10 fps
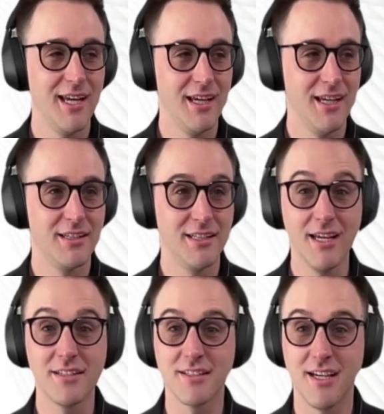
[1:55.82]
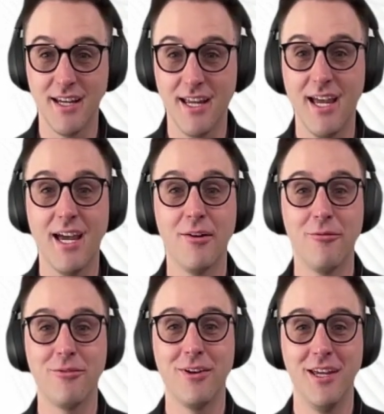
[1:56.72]
And yes, I have
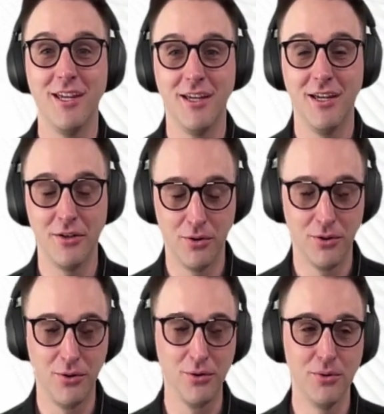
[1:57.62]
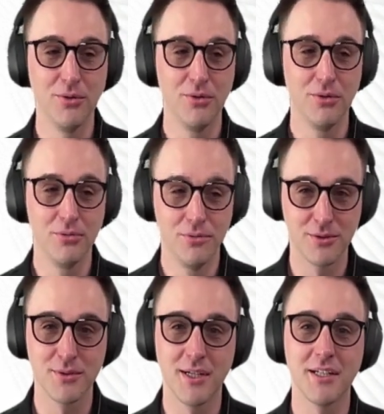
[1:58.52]
an old
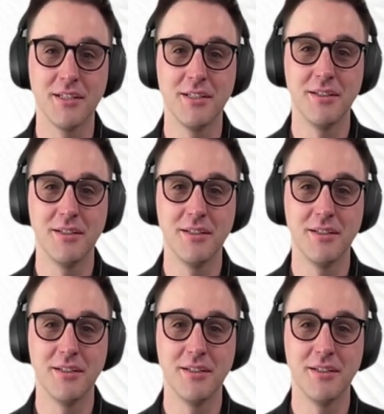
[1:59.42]
Volkswagen